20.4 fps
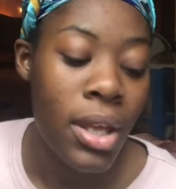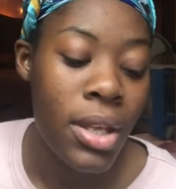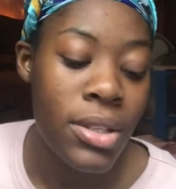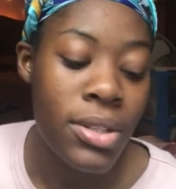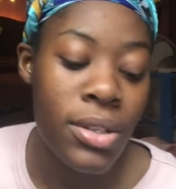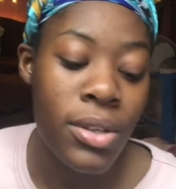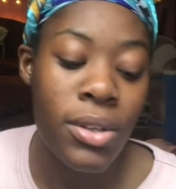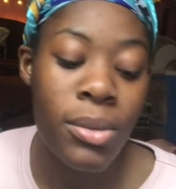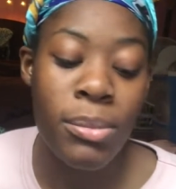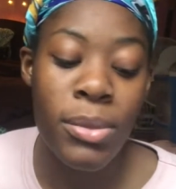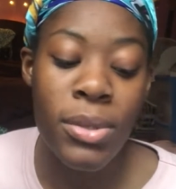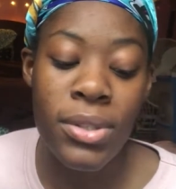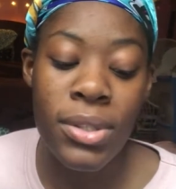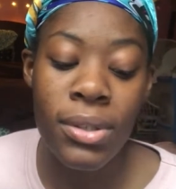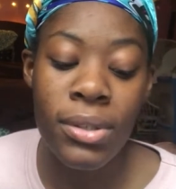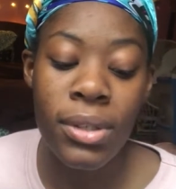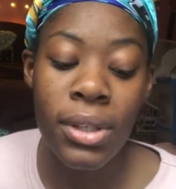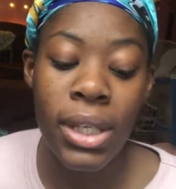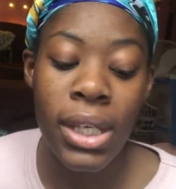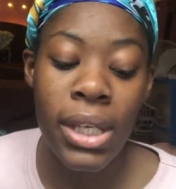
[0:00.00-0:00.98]
So the
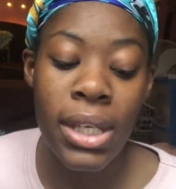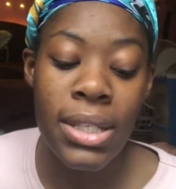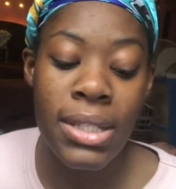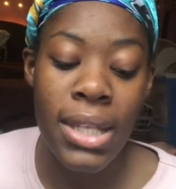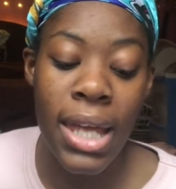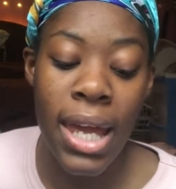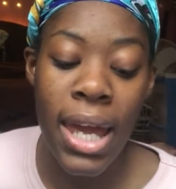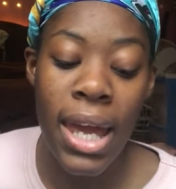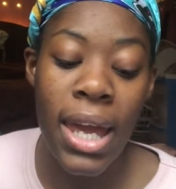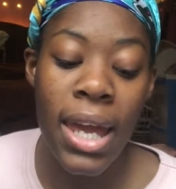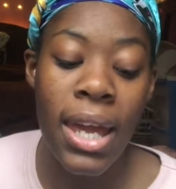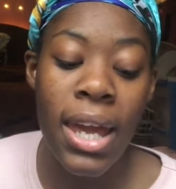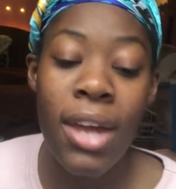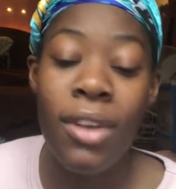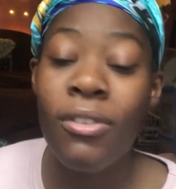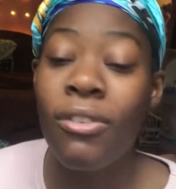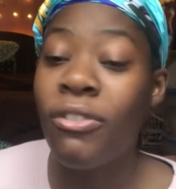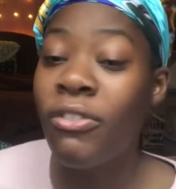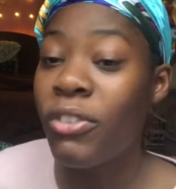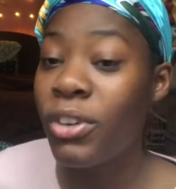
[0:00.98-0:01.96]
musical key is A
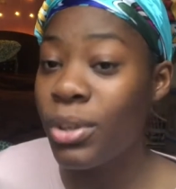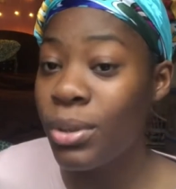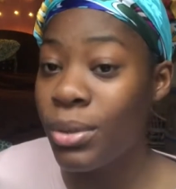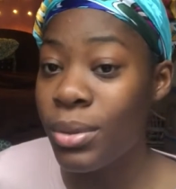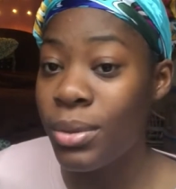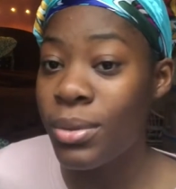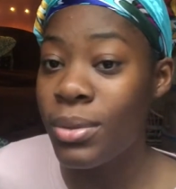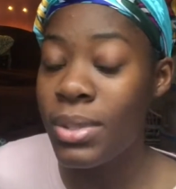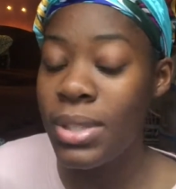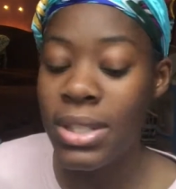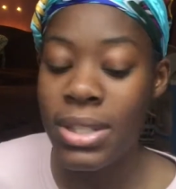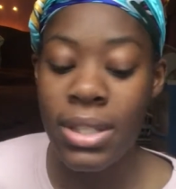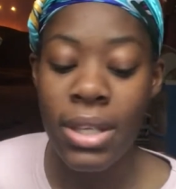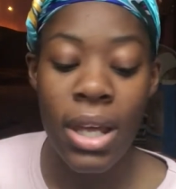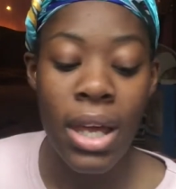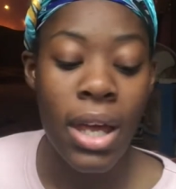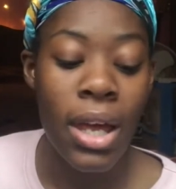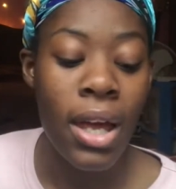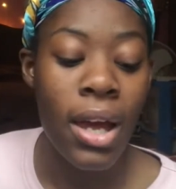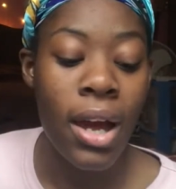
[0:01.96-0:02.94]
and foods
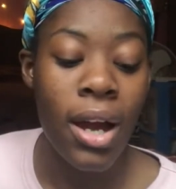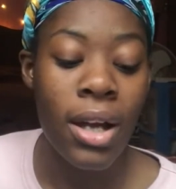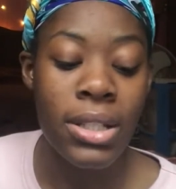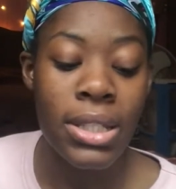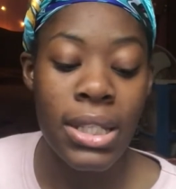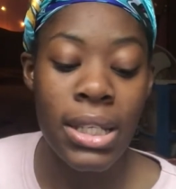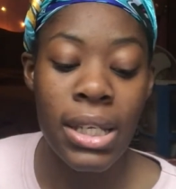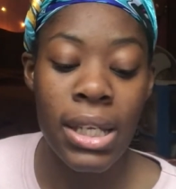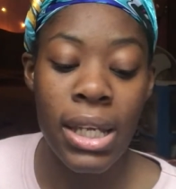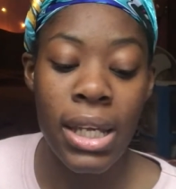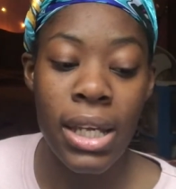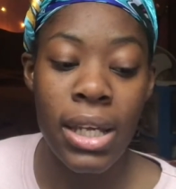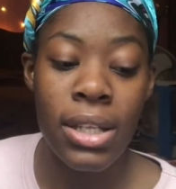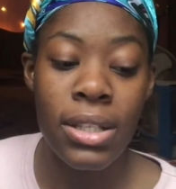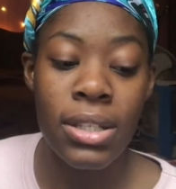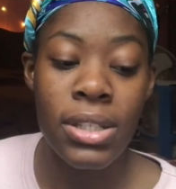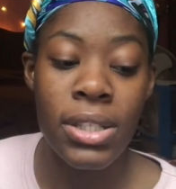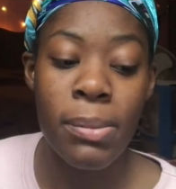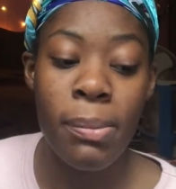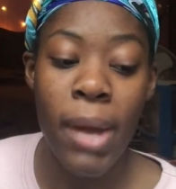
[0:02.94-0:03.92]
to
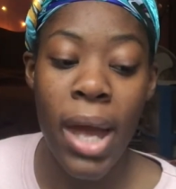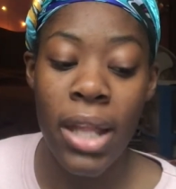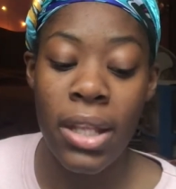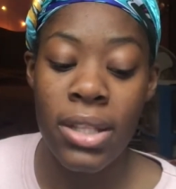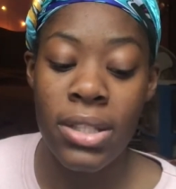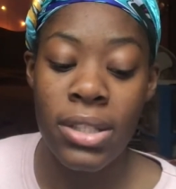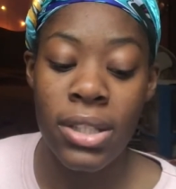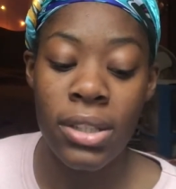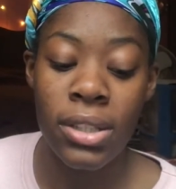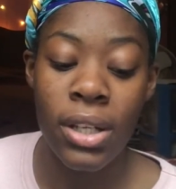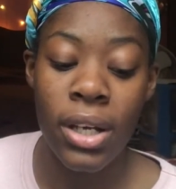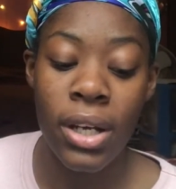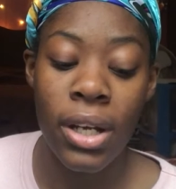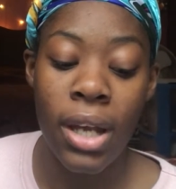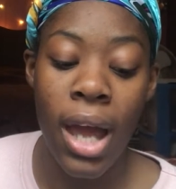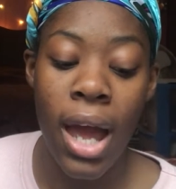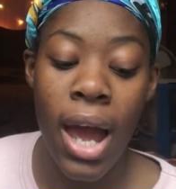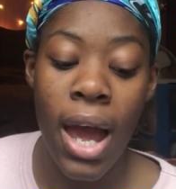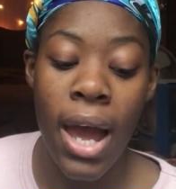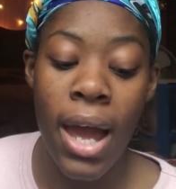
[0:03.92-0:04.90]
eat to balance the
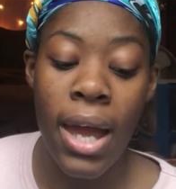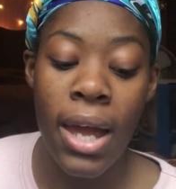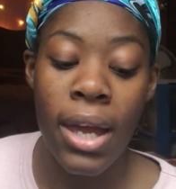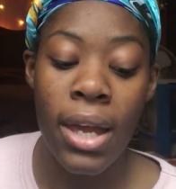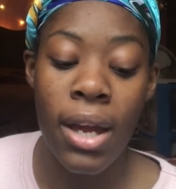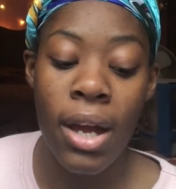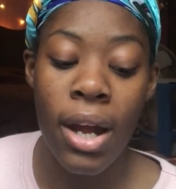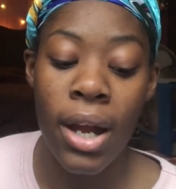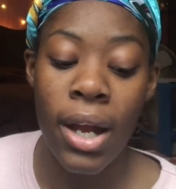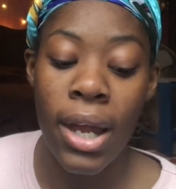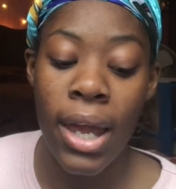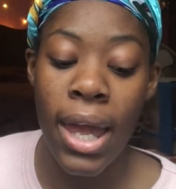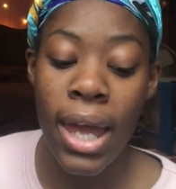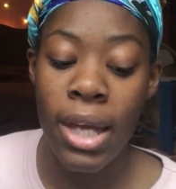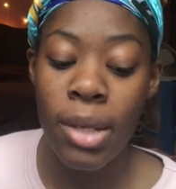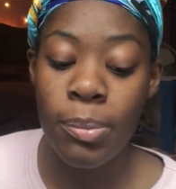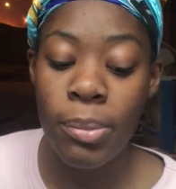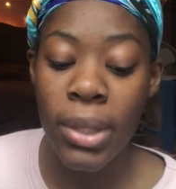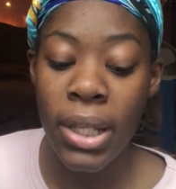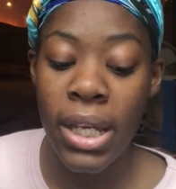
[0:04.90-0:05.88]
third eye are
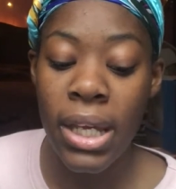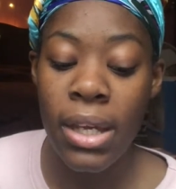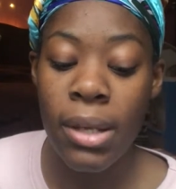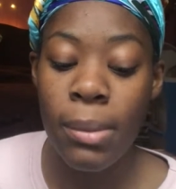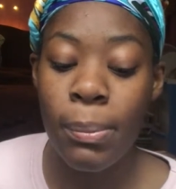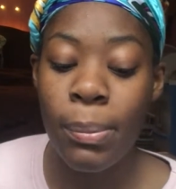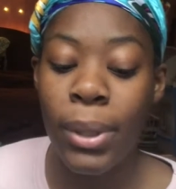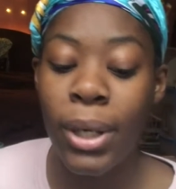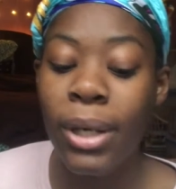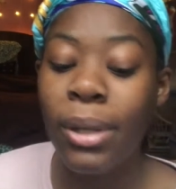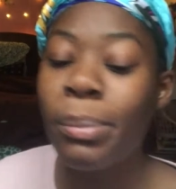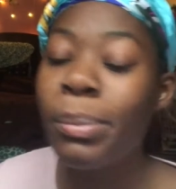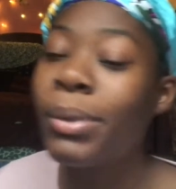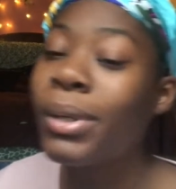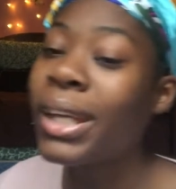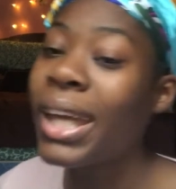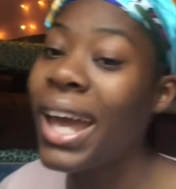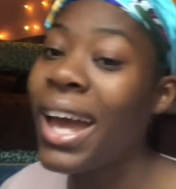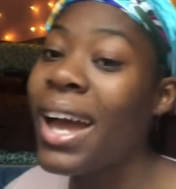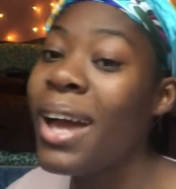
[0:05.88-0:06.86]
eggplant,
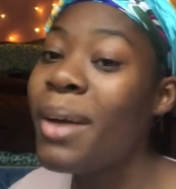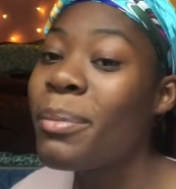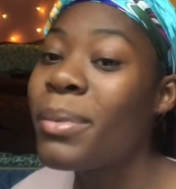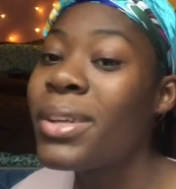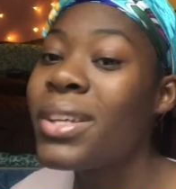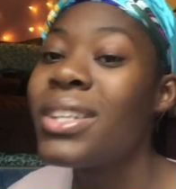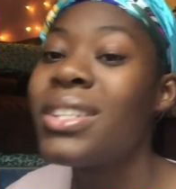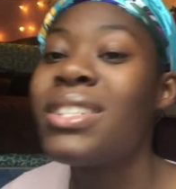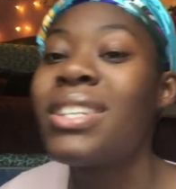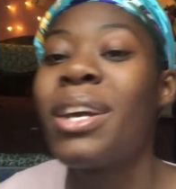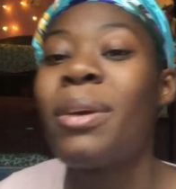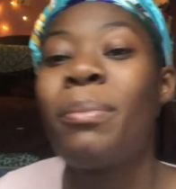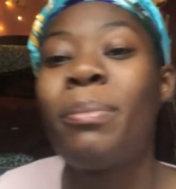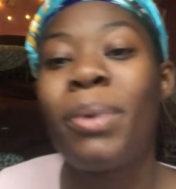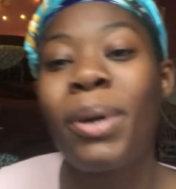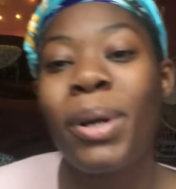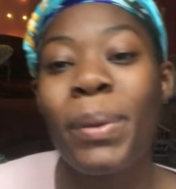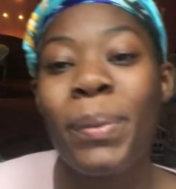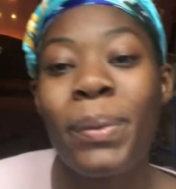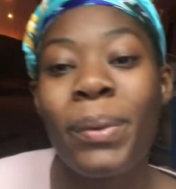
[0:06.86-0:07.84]
purple cabbage, and
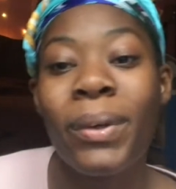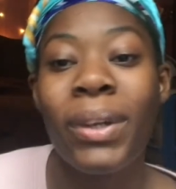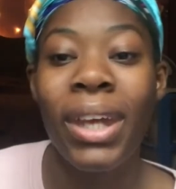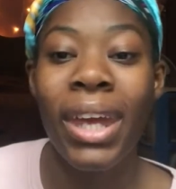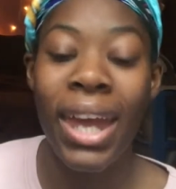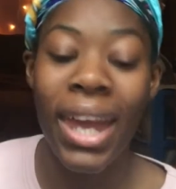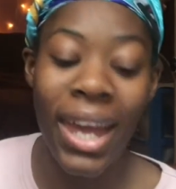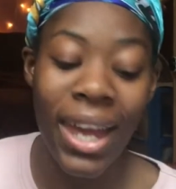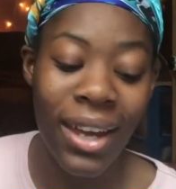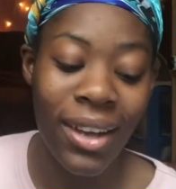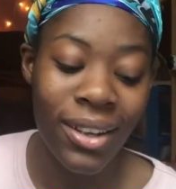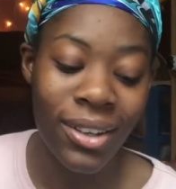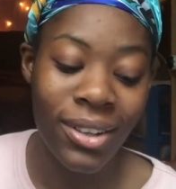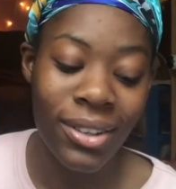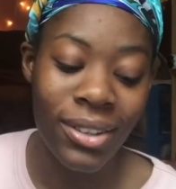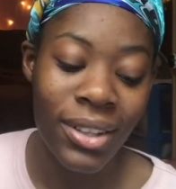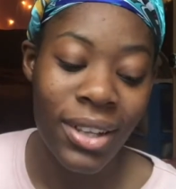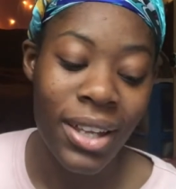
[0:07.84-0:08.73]
purple kale.